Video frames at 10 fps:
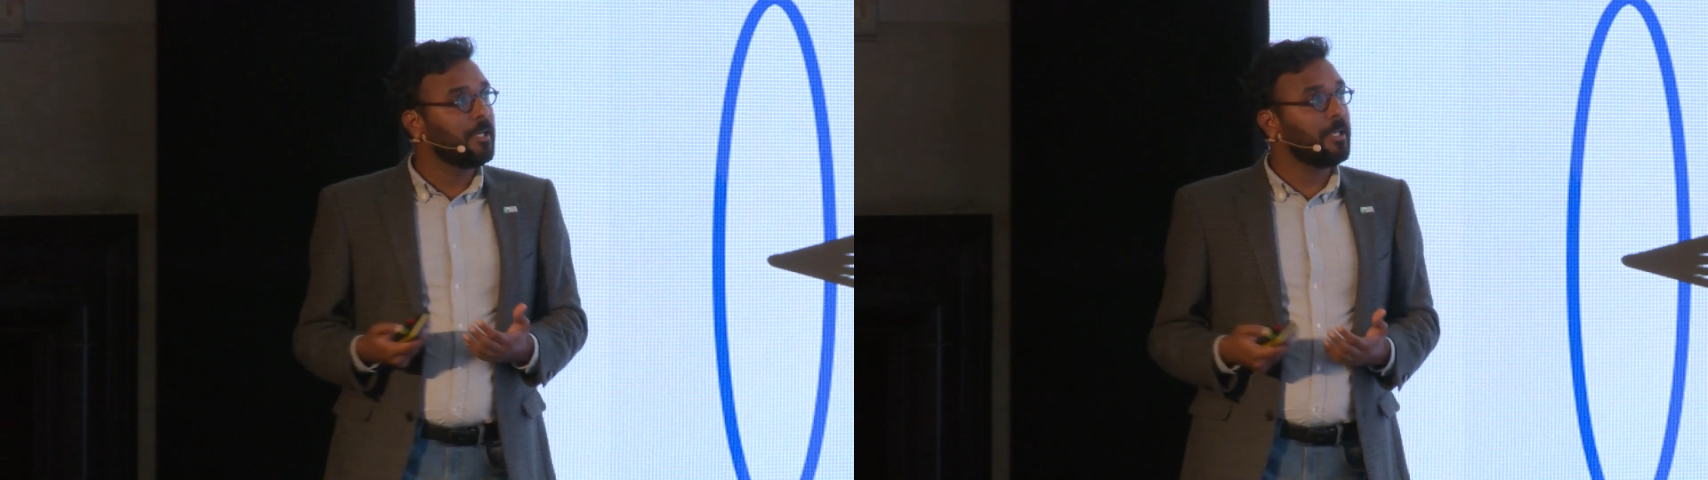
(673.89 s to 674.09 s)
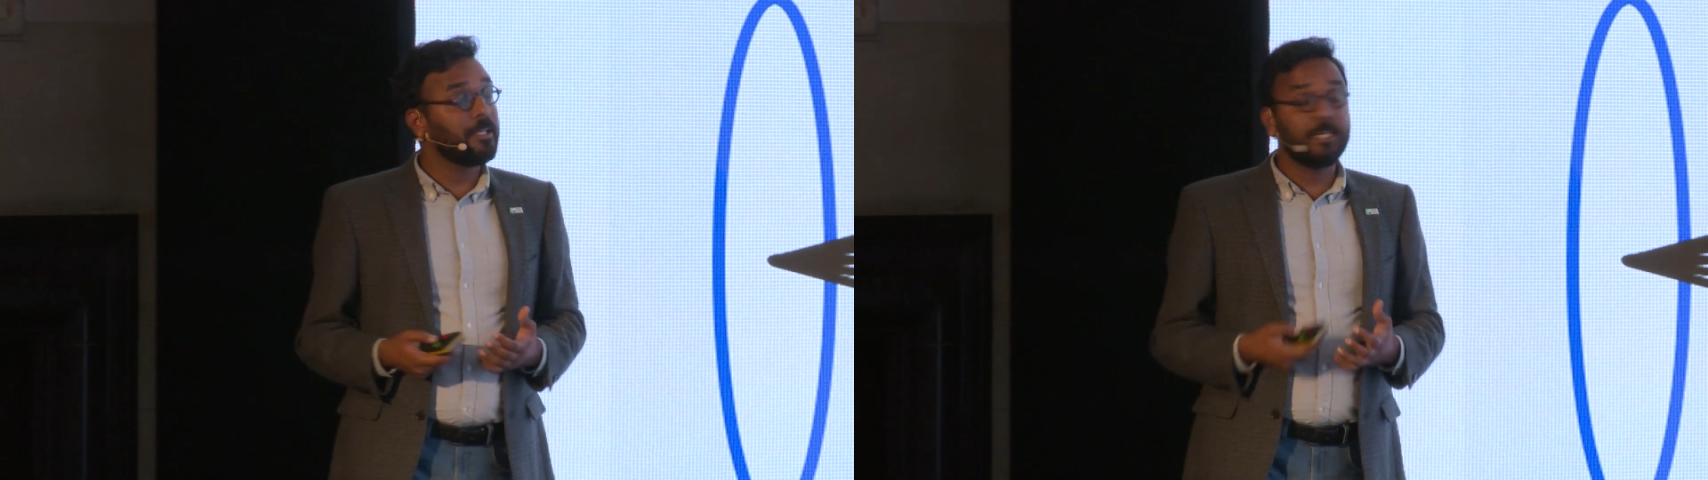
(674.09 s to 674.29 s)

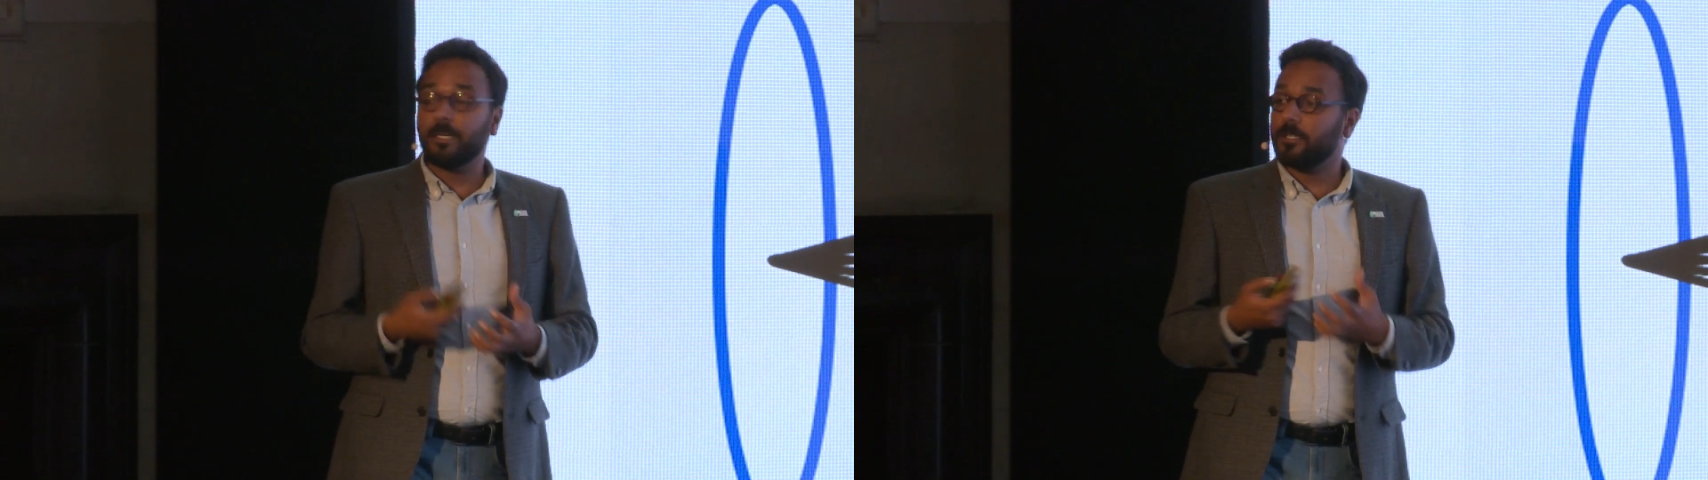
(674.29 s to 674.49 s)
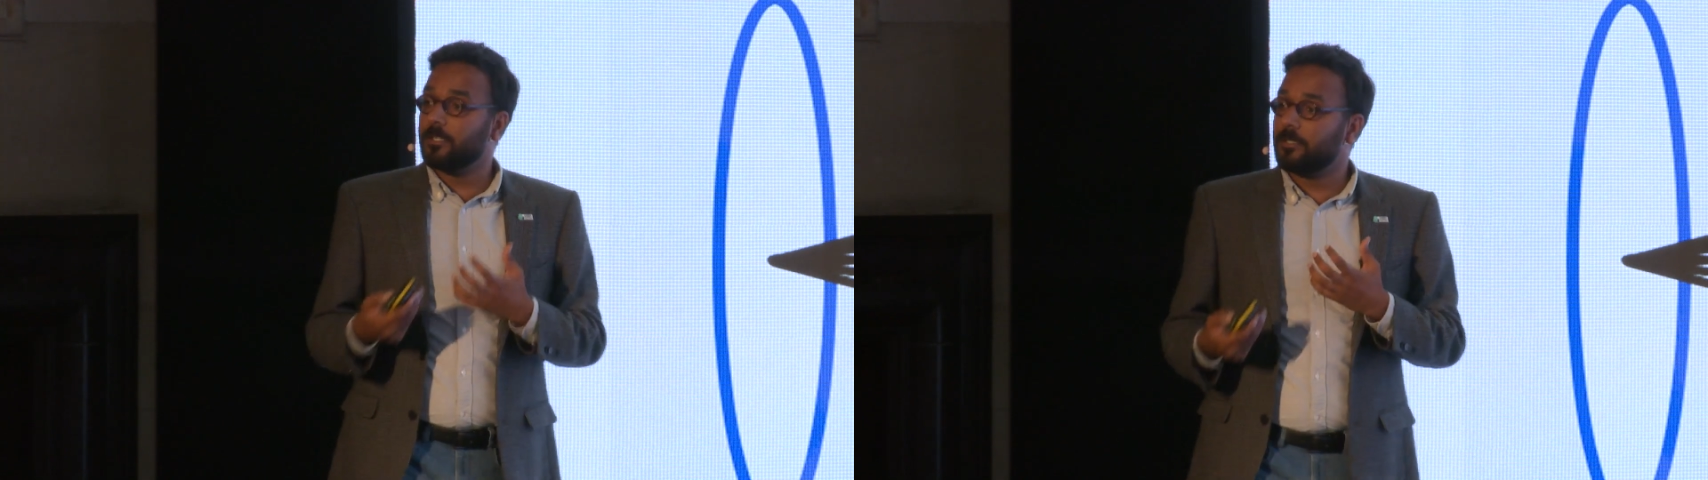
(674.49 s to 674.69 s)
In
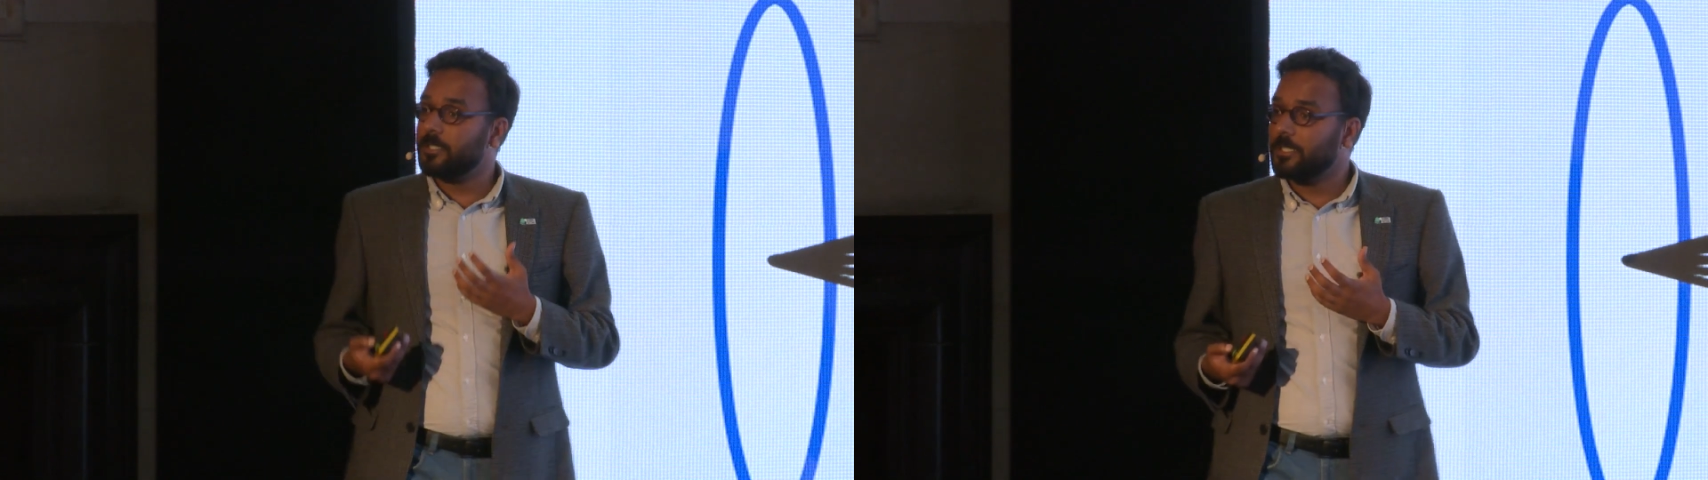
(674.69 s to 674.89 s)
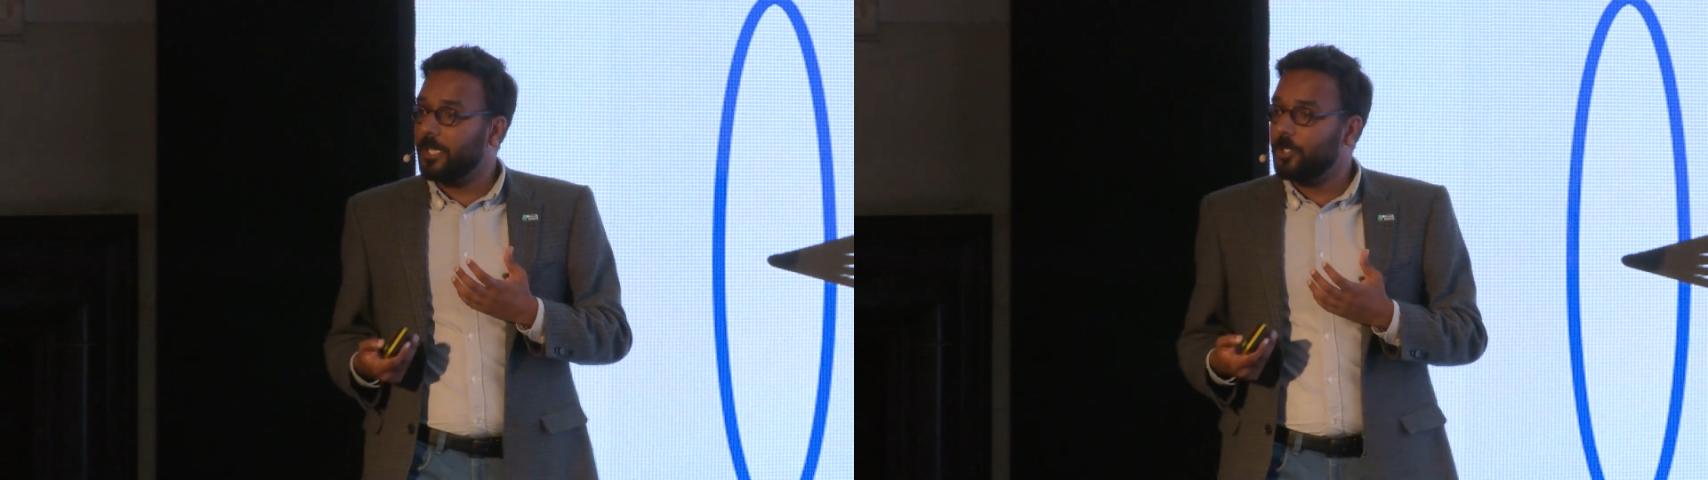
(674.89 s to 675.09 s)
yet another
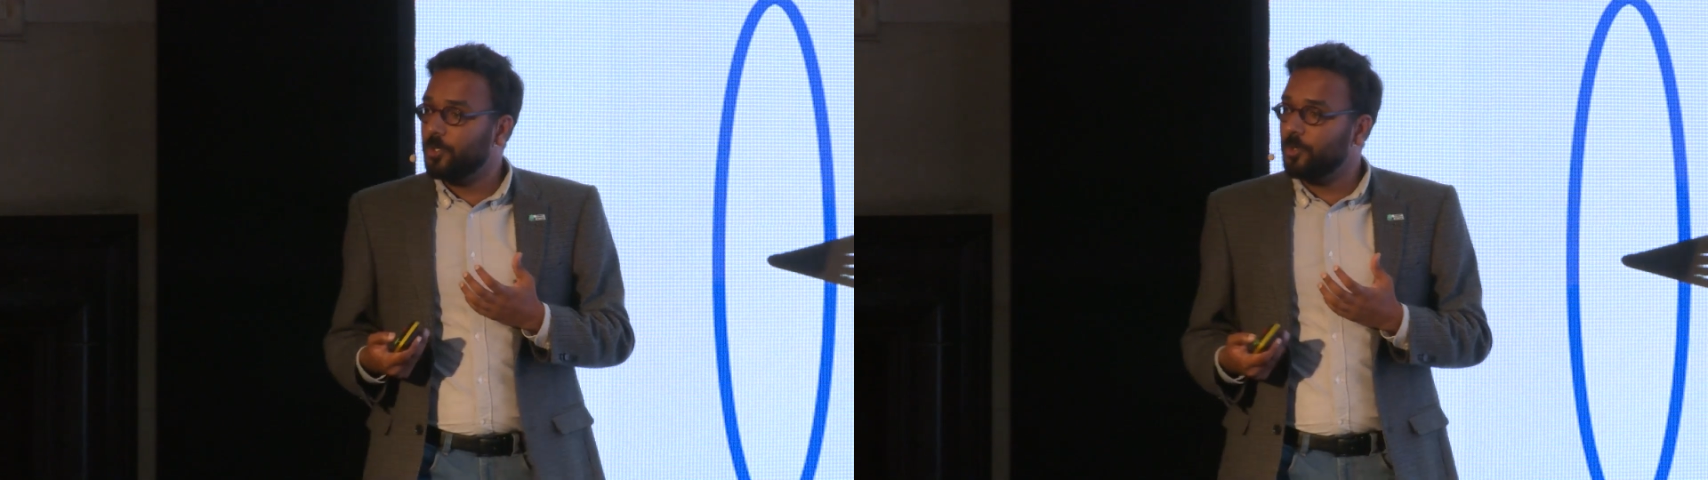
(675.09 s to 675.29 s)
scenario,